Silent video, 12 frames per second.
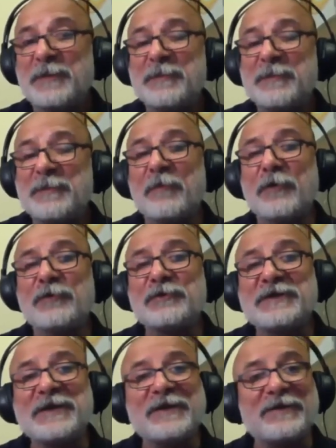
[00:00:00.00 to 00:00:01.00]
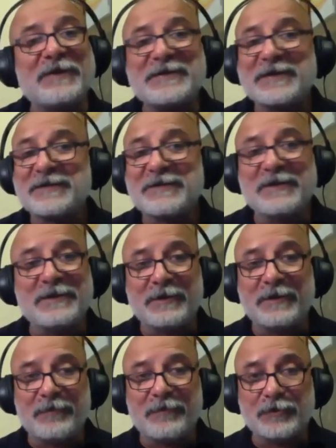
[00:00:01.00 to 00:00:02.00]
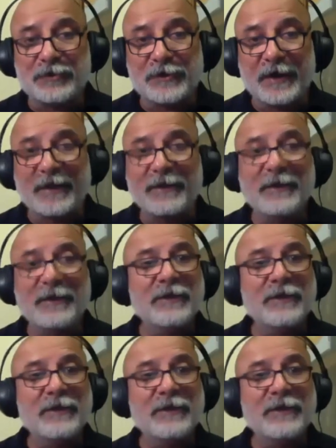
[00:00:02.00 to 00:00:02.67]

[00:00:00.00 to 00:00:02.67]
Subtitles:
people want to see a 360-degree view today.